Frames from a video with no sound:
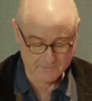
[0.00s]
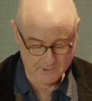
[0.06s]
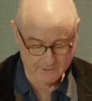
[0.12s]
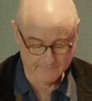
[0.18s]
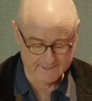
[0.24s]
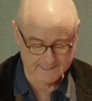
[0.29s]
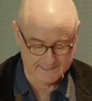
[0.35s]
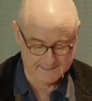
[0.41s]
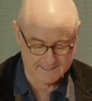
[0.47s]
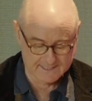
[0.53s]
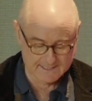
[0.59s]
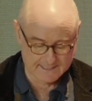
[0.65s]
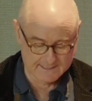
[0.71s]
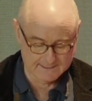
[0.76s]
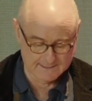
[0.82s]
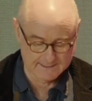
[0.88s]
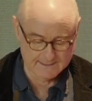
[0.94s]
of arts
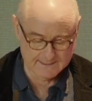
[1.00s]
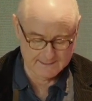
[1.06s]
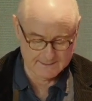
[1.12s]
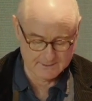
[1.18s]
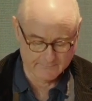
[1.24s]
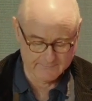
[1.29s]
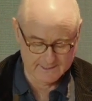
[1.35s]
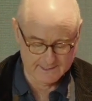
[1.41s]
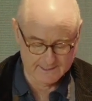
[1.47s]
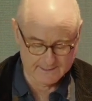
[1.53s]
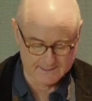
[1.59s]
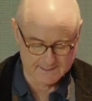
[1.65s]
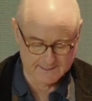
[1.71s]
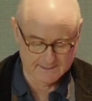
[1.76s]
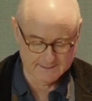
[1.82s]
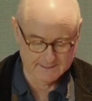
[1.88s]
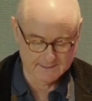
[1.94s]
and ideas, of the arts
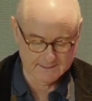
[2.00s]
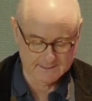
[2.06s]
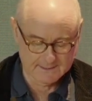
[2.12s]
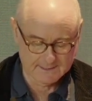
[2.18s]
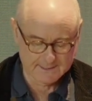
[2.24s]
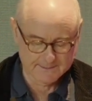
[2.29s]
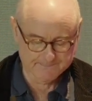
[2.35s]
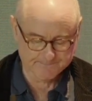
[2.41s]
and ideas.